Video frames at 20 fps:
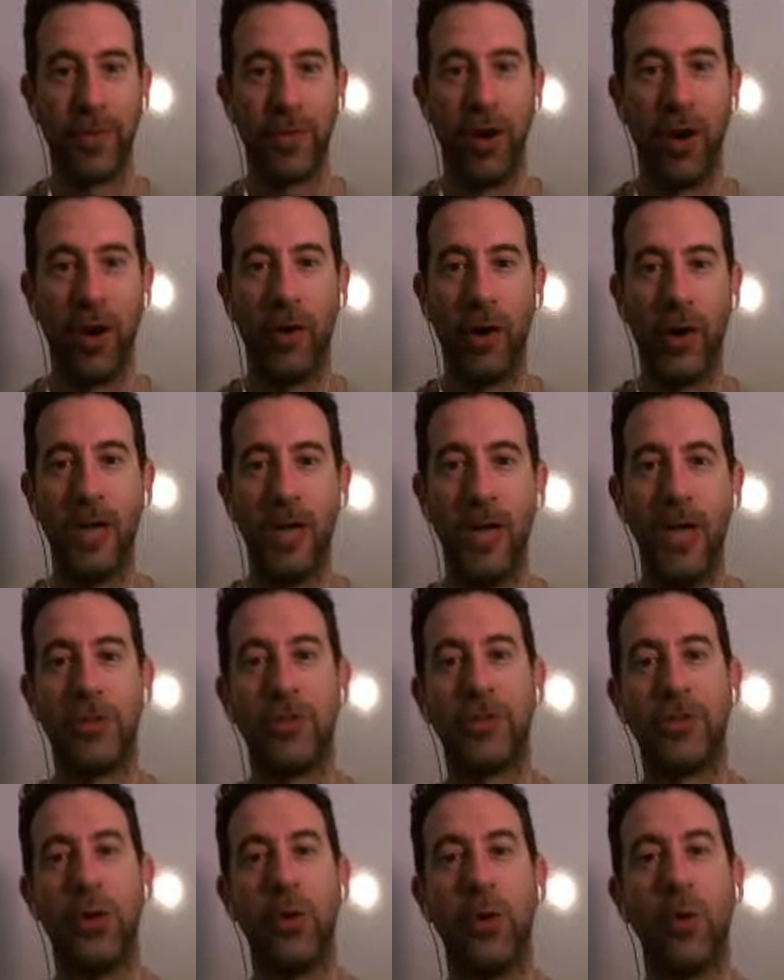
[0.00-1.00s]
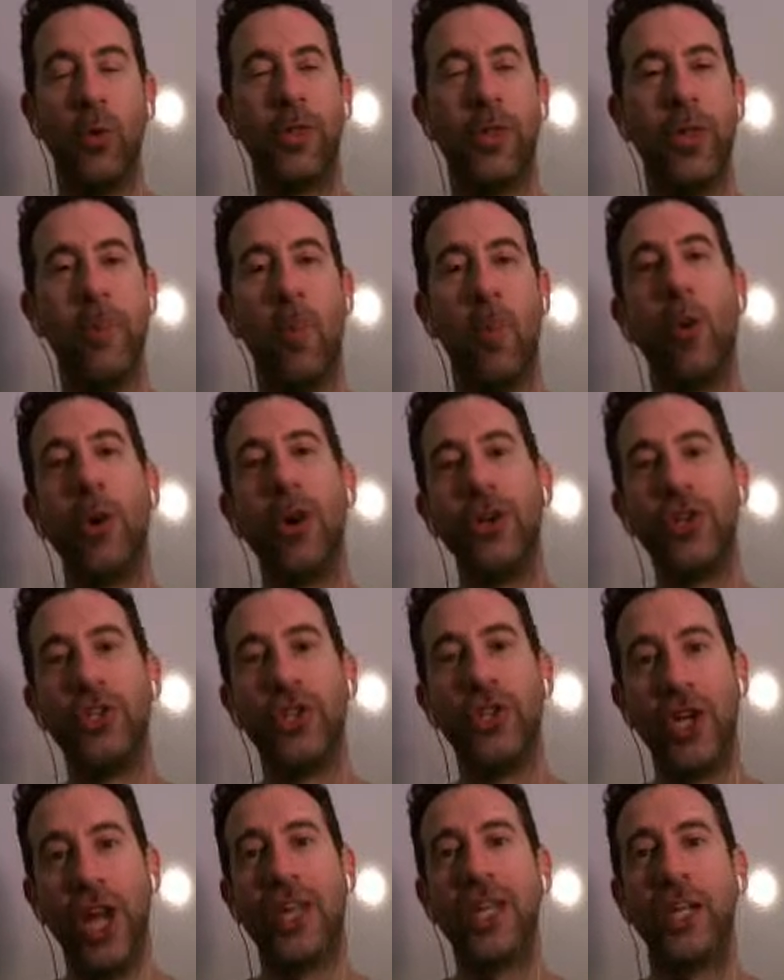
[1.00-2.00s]
All right. So the more
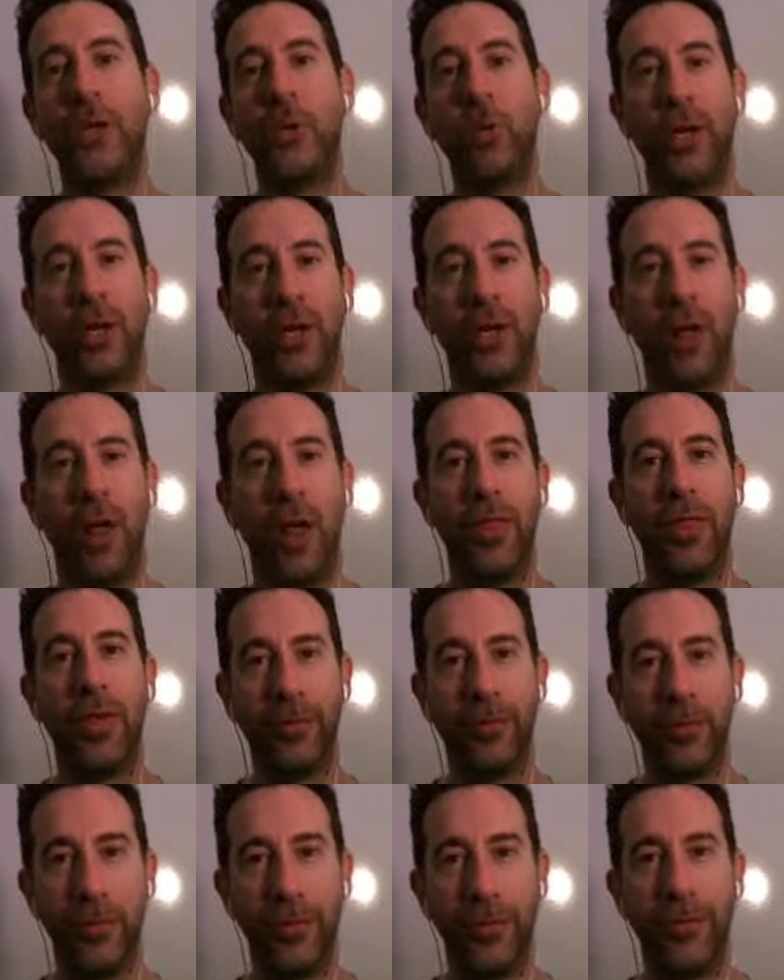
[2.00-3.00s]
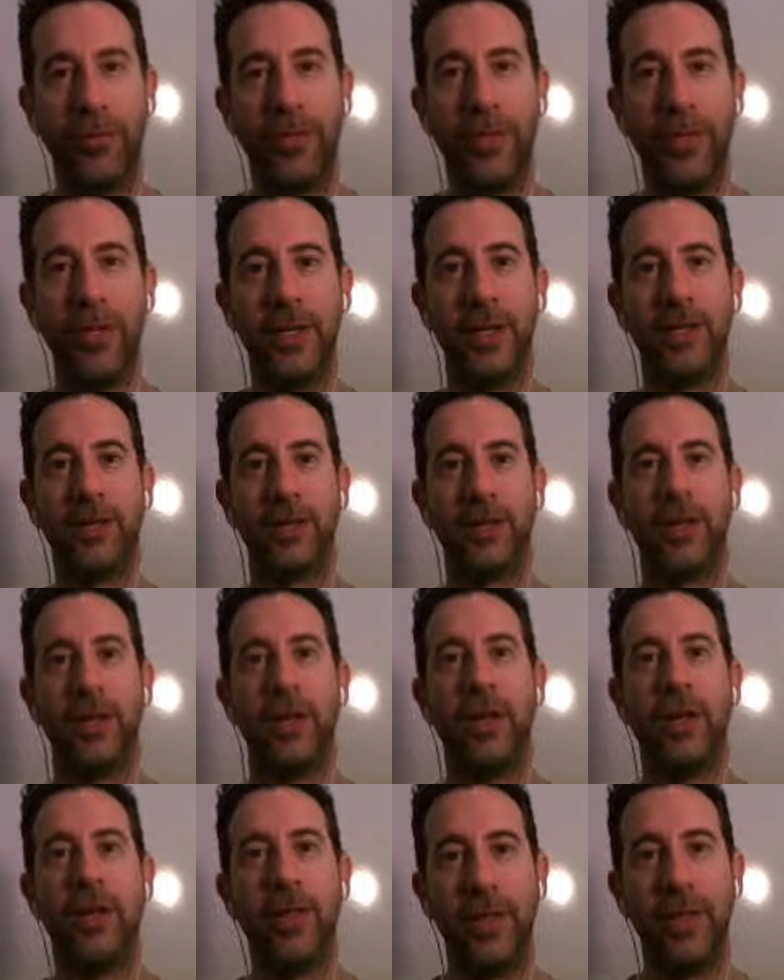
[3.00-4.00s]
genuine the proof is,
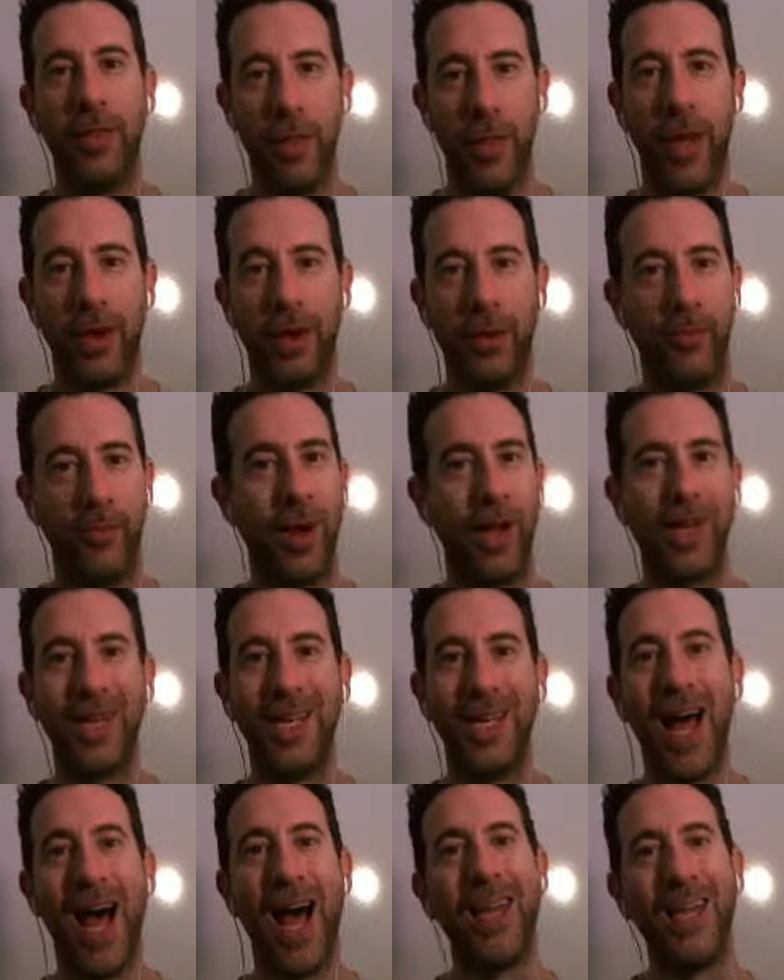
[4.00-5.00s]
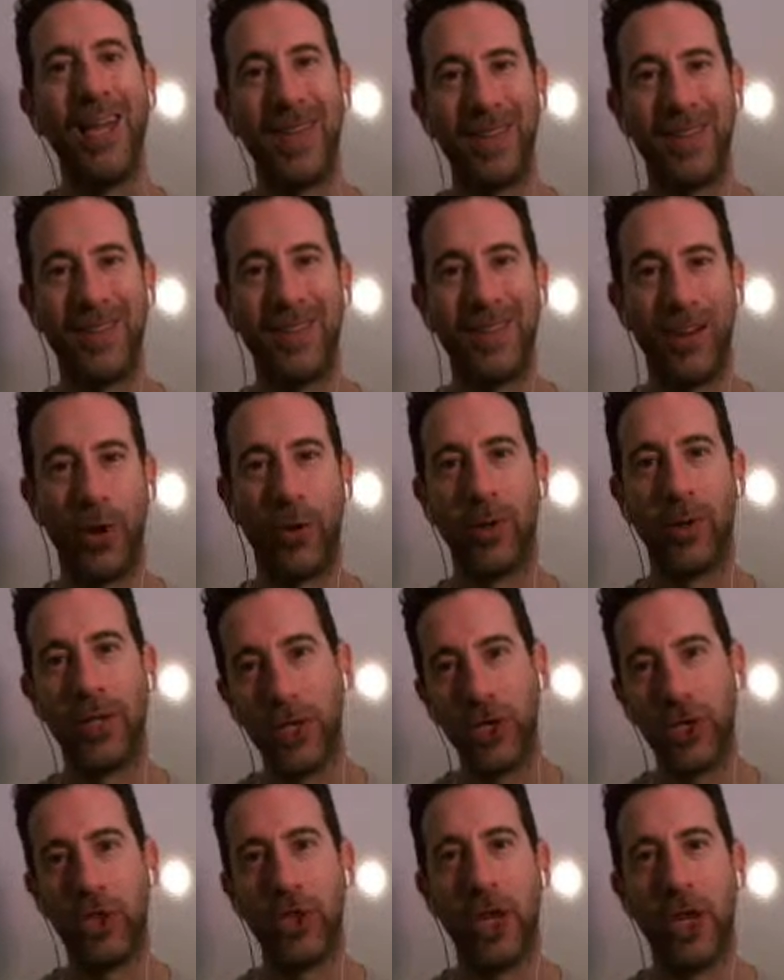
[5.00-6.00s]
the better, right? Not
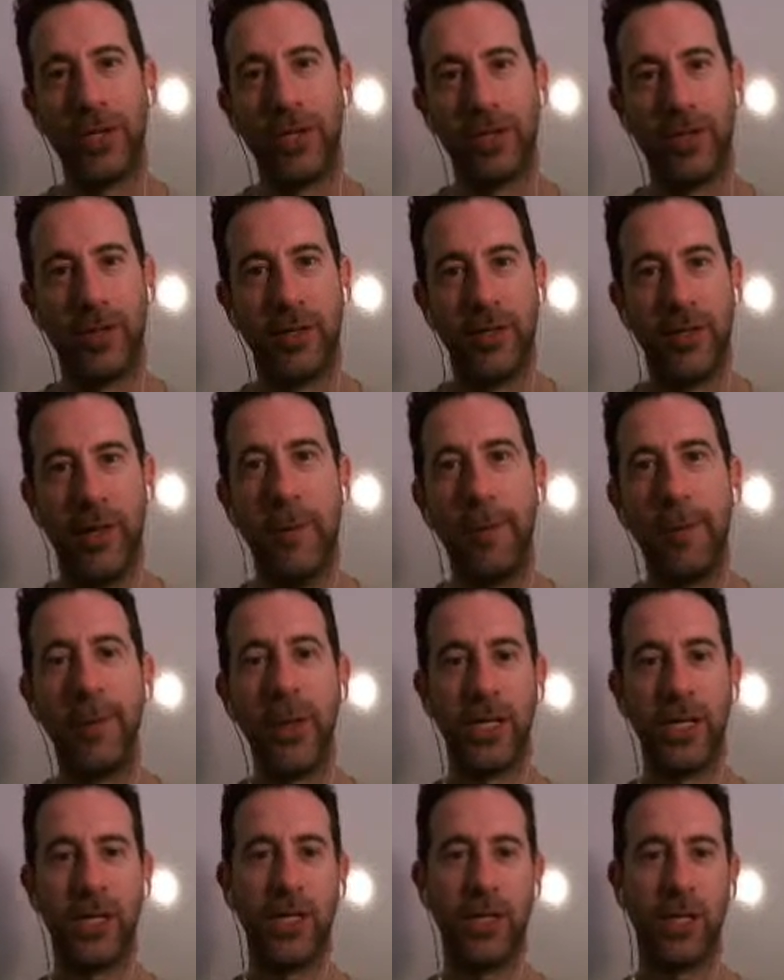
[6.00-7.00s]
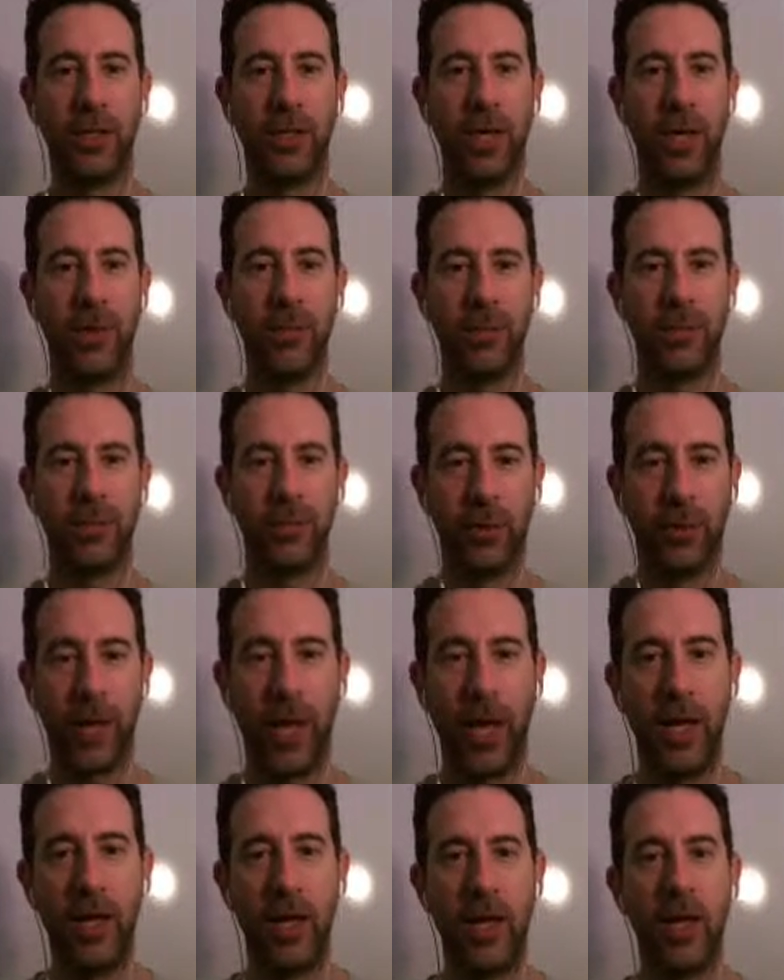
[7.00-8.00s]
necessarily just money claims.
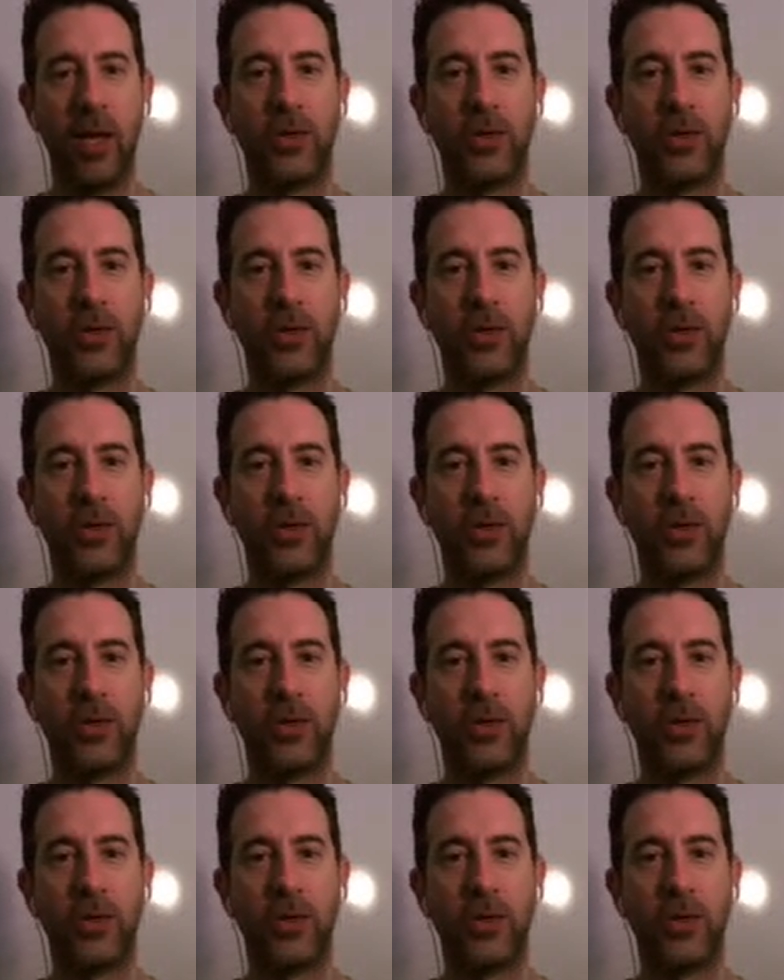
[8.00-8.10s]
Okay.